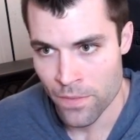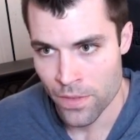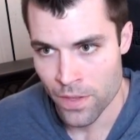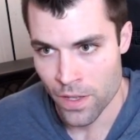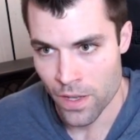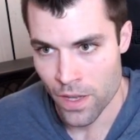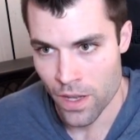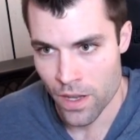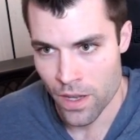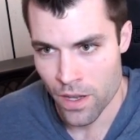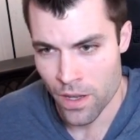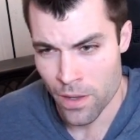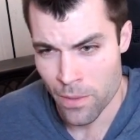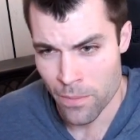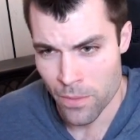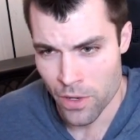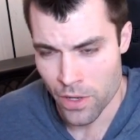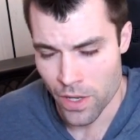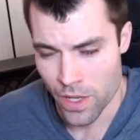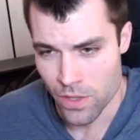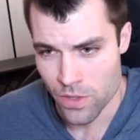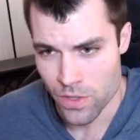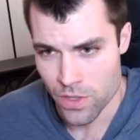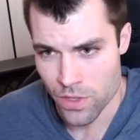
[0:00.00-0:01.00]

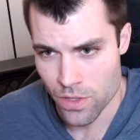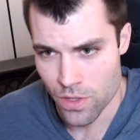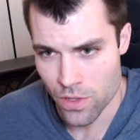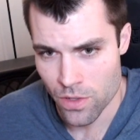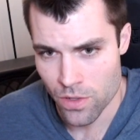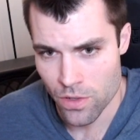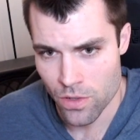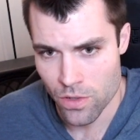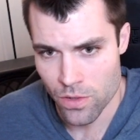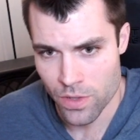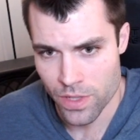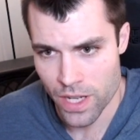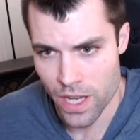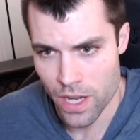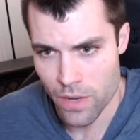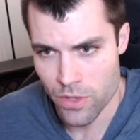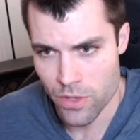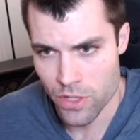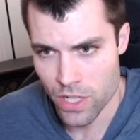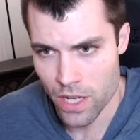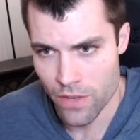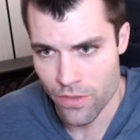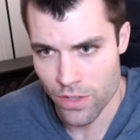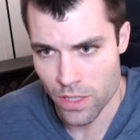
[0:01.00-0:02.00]
Okay, so now we
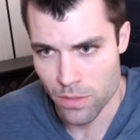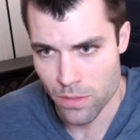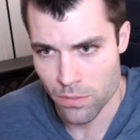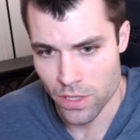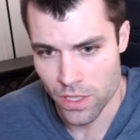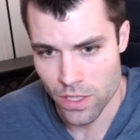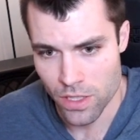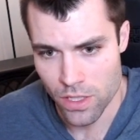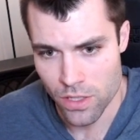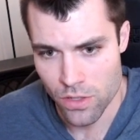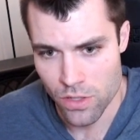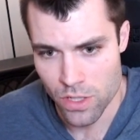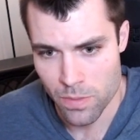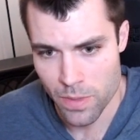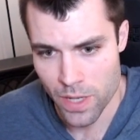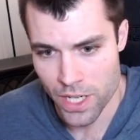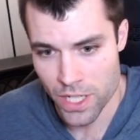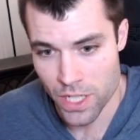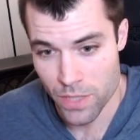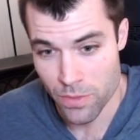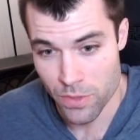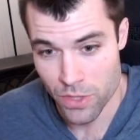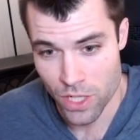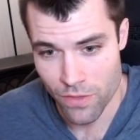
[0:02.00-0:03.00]
should have a completed to-dos
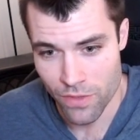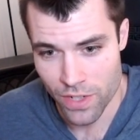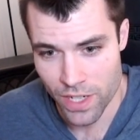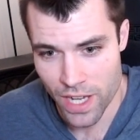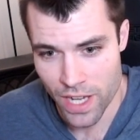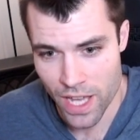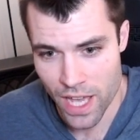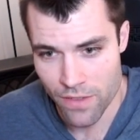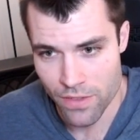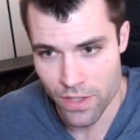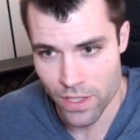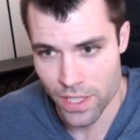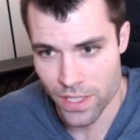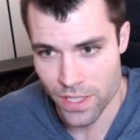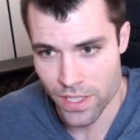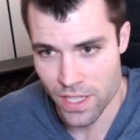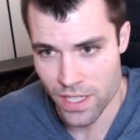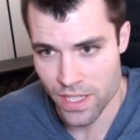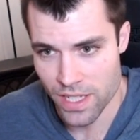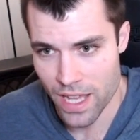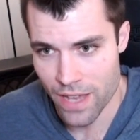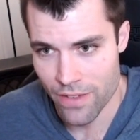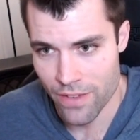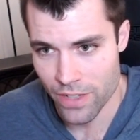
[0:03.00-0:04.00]
page, and we should have a nav that lets us
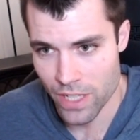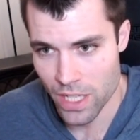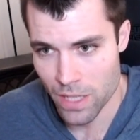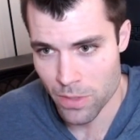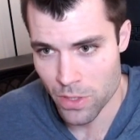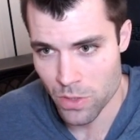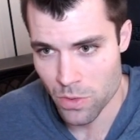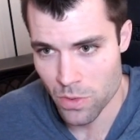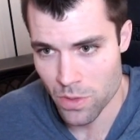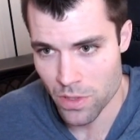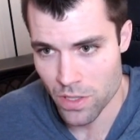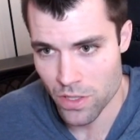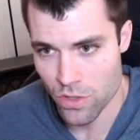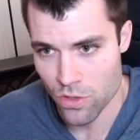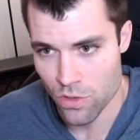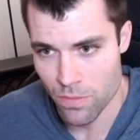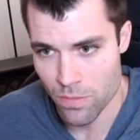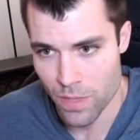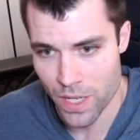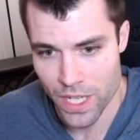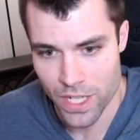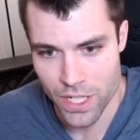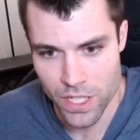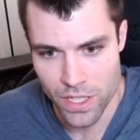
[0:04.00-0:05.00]
navigate between the 2
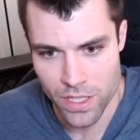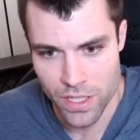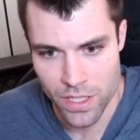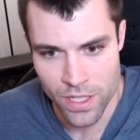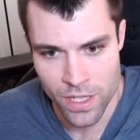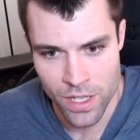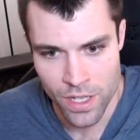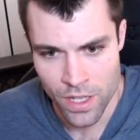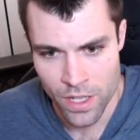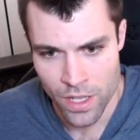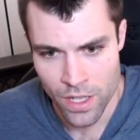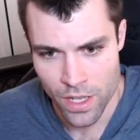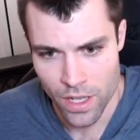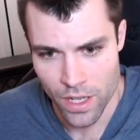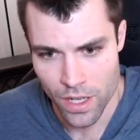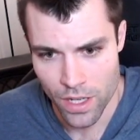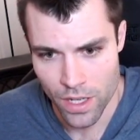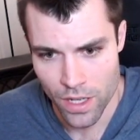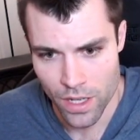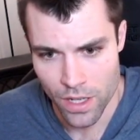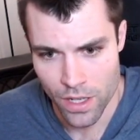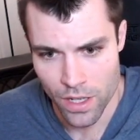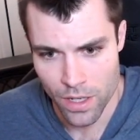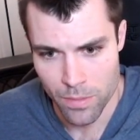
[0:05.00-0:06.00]
pages
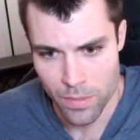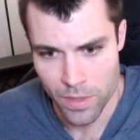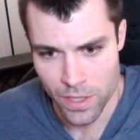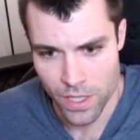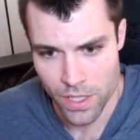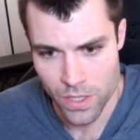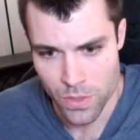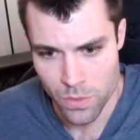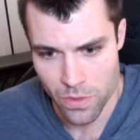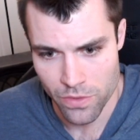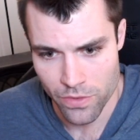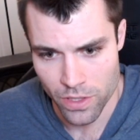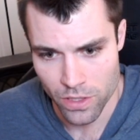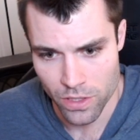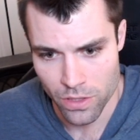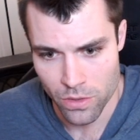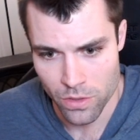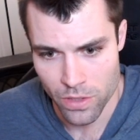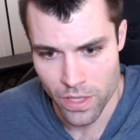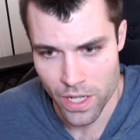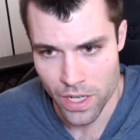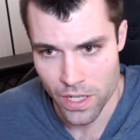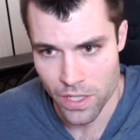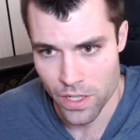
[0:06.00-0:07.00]
because we've
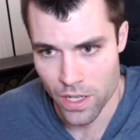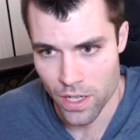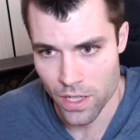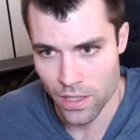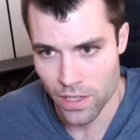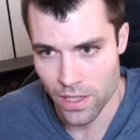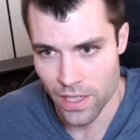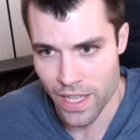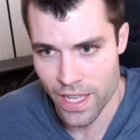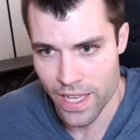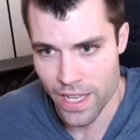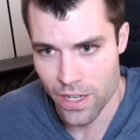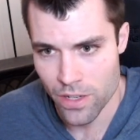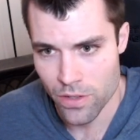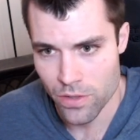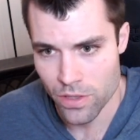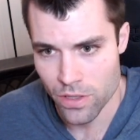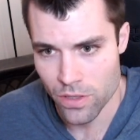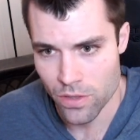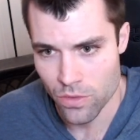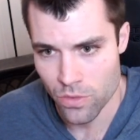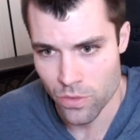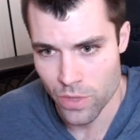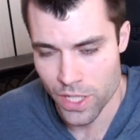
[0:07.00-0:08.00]
included that in our layout,
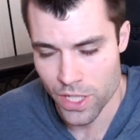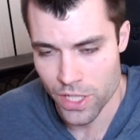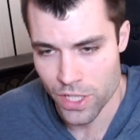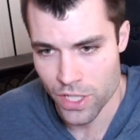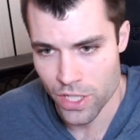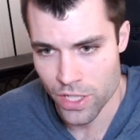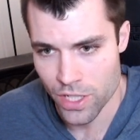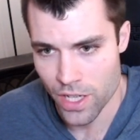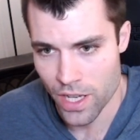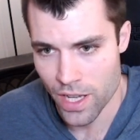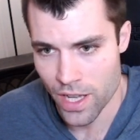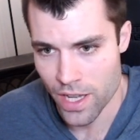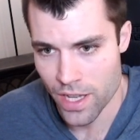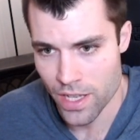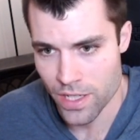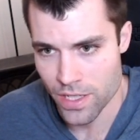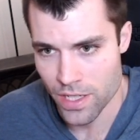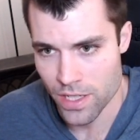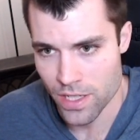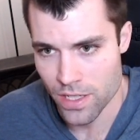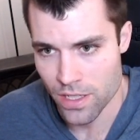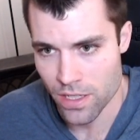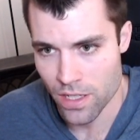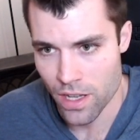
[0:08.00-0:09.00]
which has
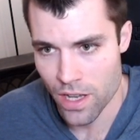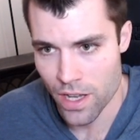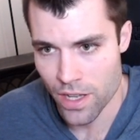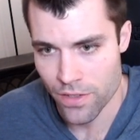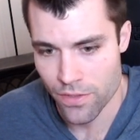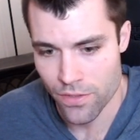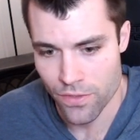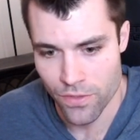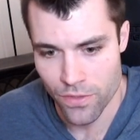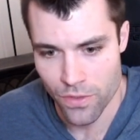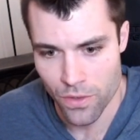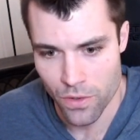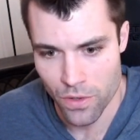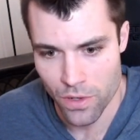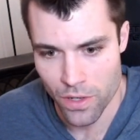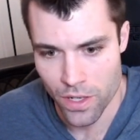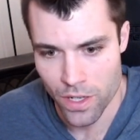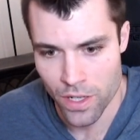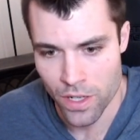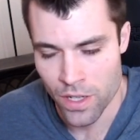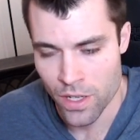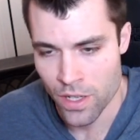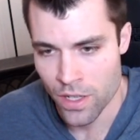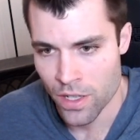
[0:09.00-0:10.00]
a slot
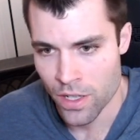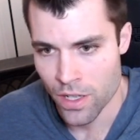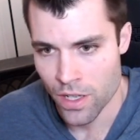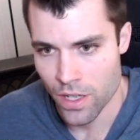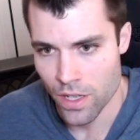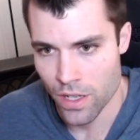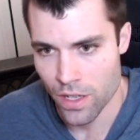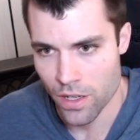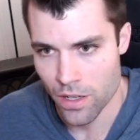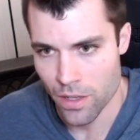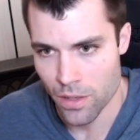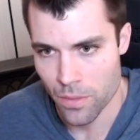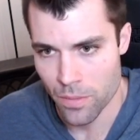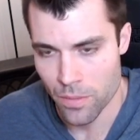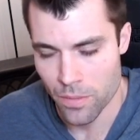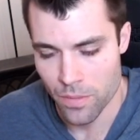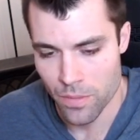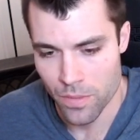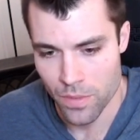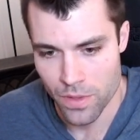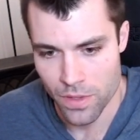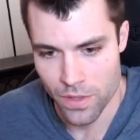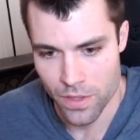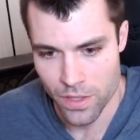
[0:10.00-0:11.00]
for
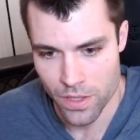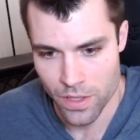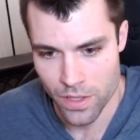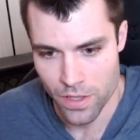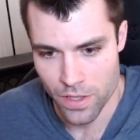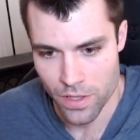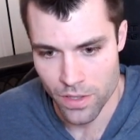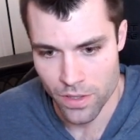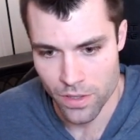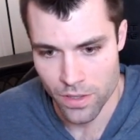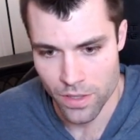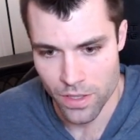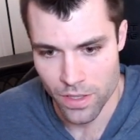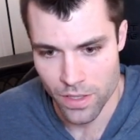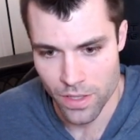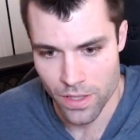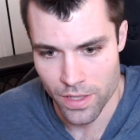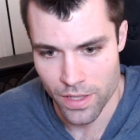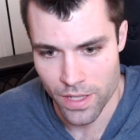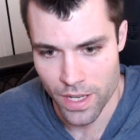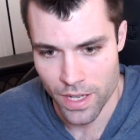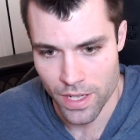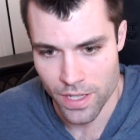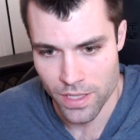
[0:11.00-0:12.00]
the
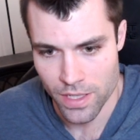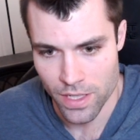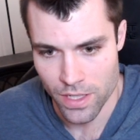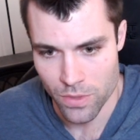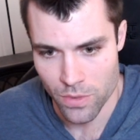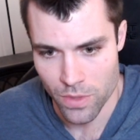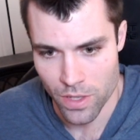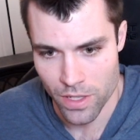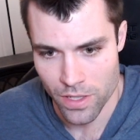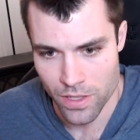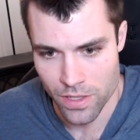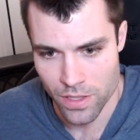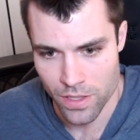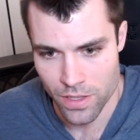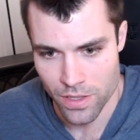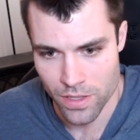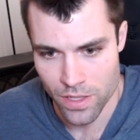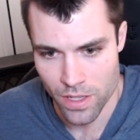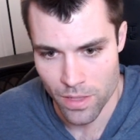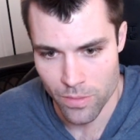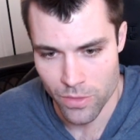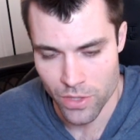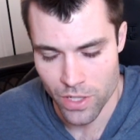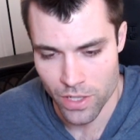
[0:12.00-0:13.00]
index as well as the
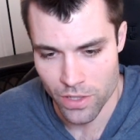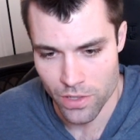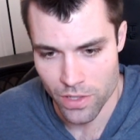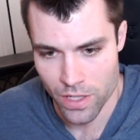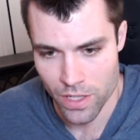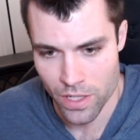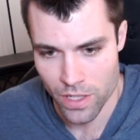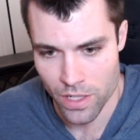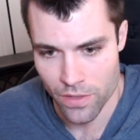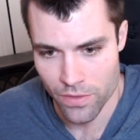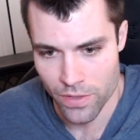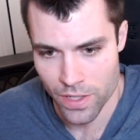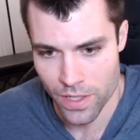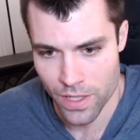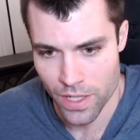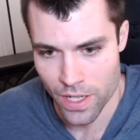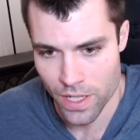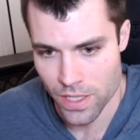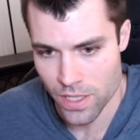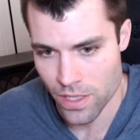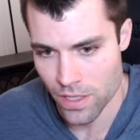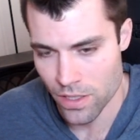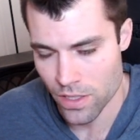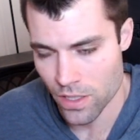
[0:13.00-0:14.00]
subdirectory here of
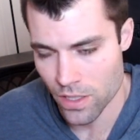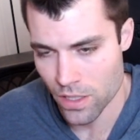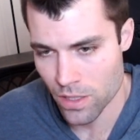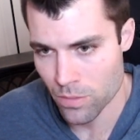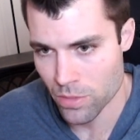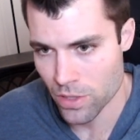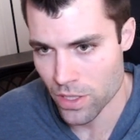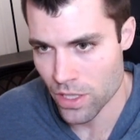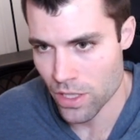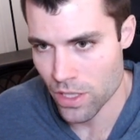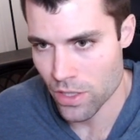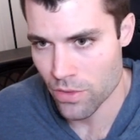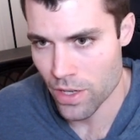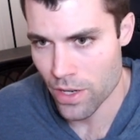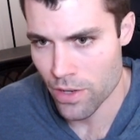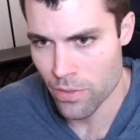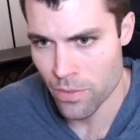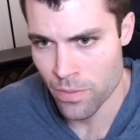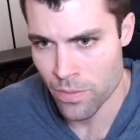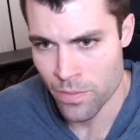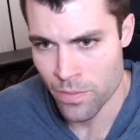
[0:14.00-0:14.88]
indexing the completed route.